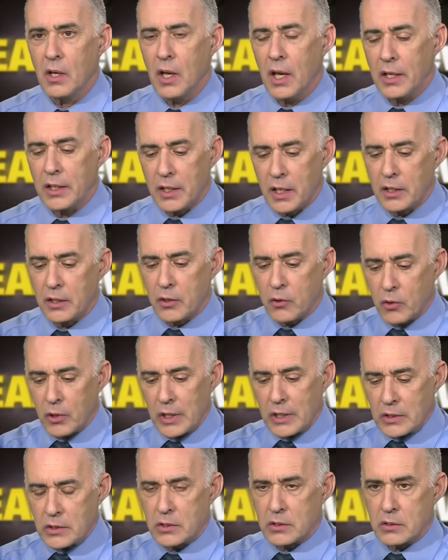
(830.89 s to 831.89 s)
And it kind of
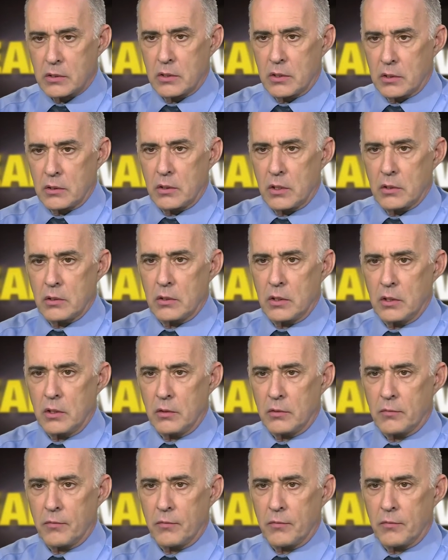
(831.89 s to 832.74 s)
creates the